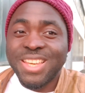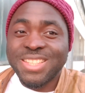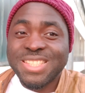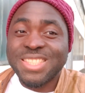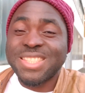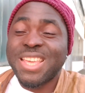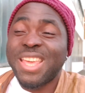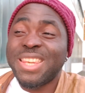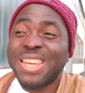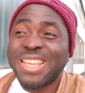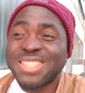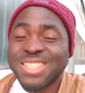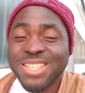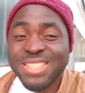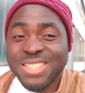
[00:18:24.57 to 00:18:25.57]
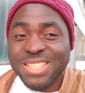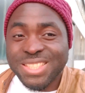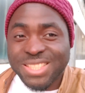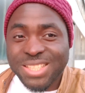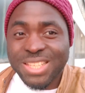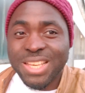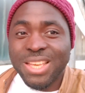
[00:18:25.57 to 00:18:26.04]
It is a
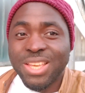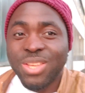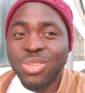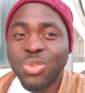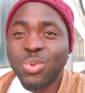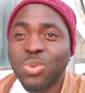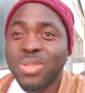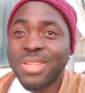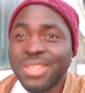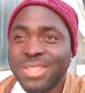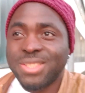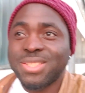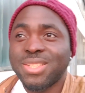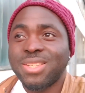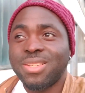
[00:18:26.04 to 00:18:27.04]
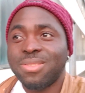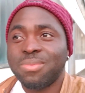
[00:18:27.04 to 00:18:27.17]
necessity. You need it.